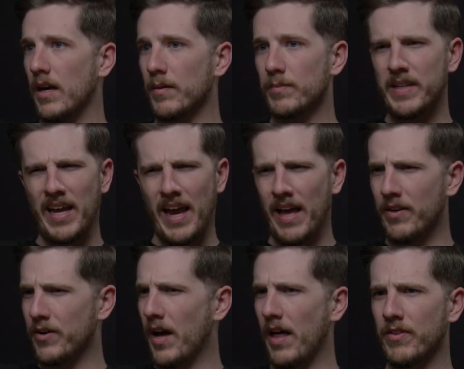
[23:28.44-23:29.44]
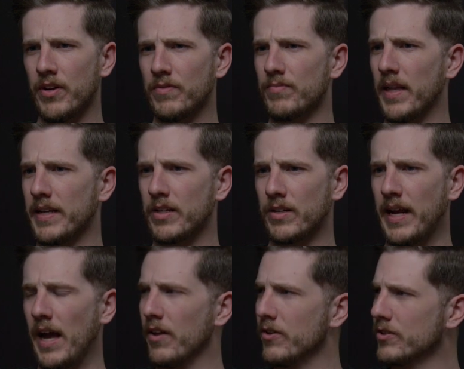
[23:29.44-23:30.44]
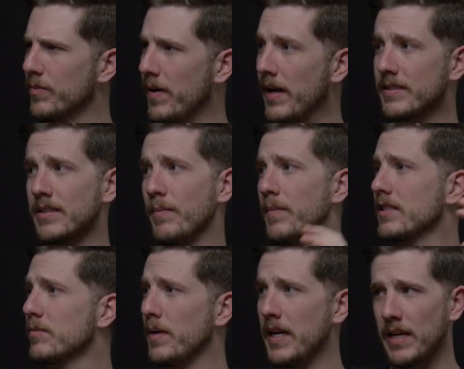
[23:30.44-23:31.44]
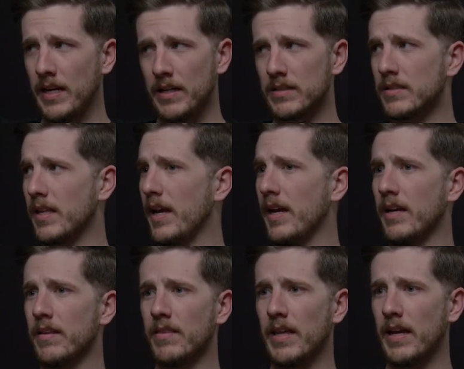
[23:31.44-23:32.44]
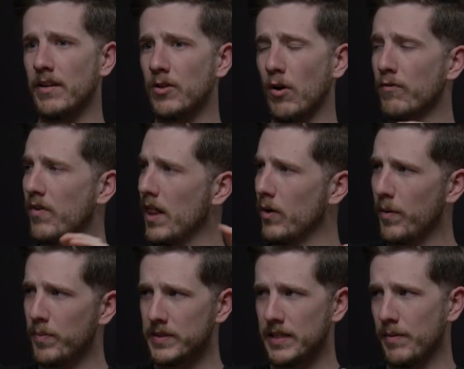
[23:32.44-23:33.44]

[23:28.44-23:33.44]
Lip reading: They're like, their calendar's a mess. They miss meetings. They don't follow up with